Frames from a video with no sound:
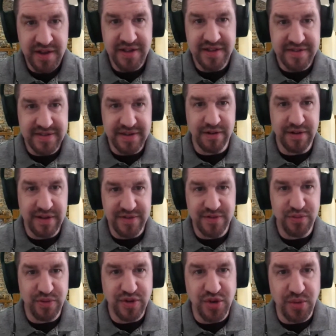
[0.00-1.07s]
series
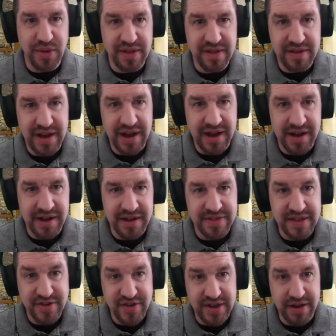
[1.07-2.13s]
we're doing uh,
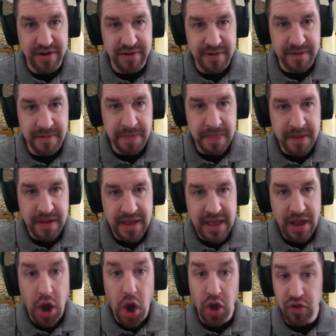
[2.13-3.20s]
this year,
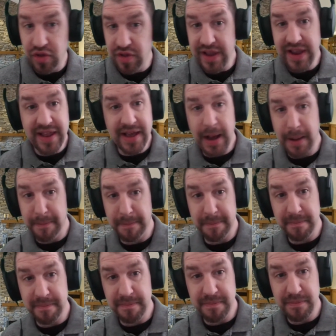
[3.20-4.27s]
leading up
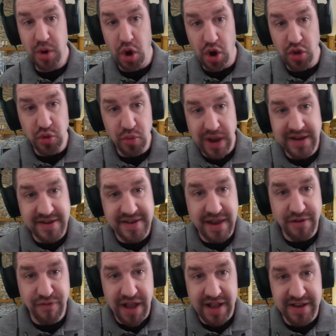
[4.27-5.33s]
all the way to
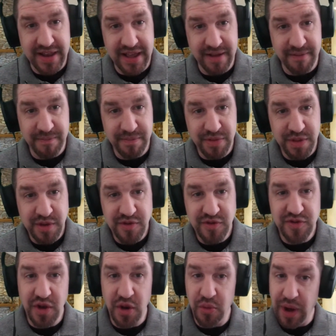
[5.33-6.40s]
Dead Reckoning.
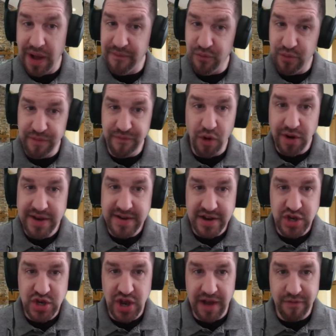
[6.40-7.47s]
So I've we've already
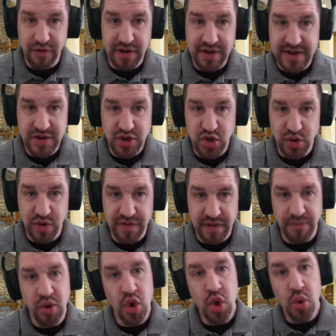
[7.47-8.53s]
done i I've already done two of
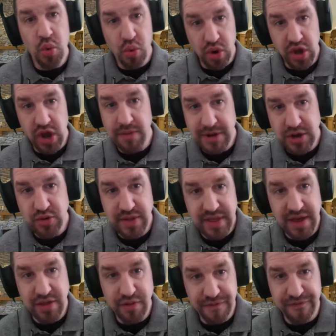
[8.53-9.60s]
them. We're going to be doing the
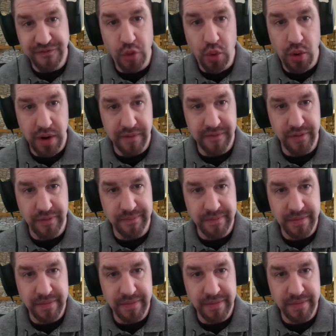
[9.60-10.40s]
other four of them.